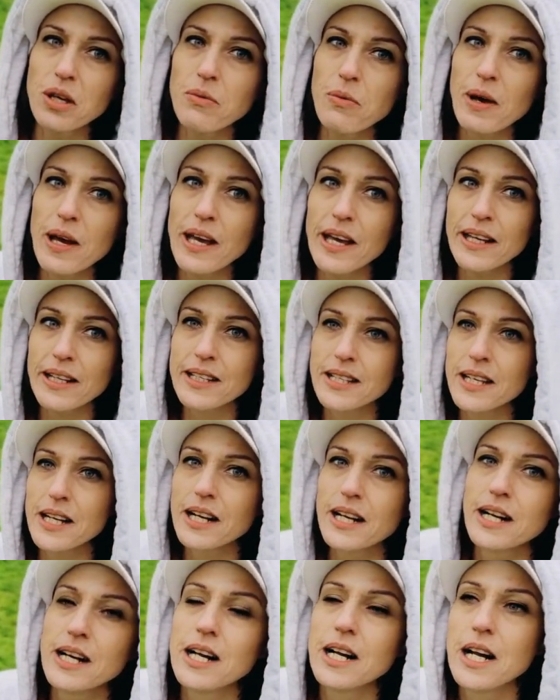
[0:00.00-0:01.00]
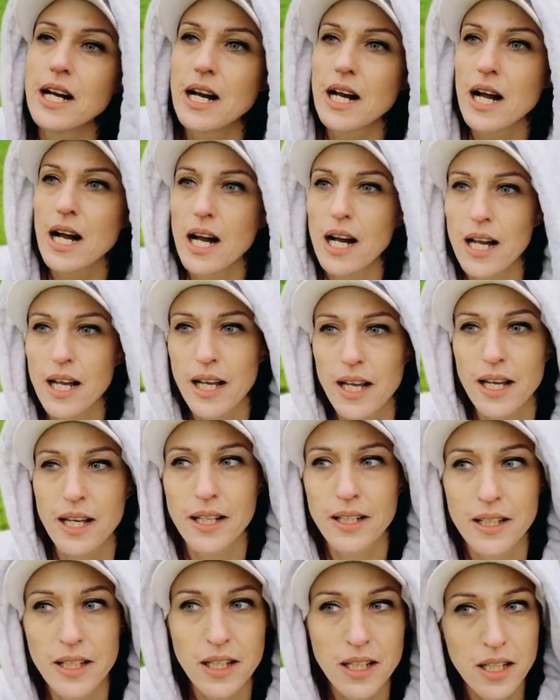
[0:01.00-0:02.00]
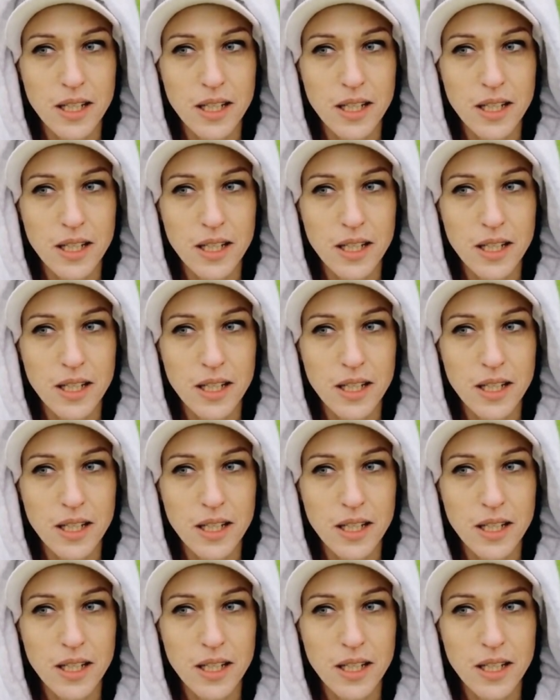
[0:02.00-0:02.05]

wet and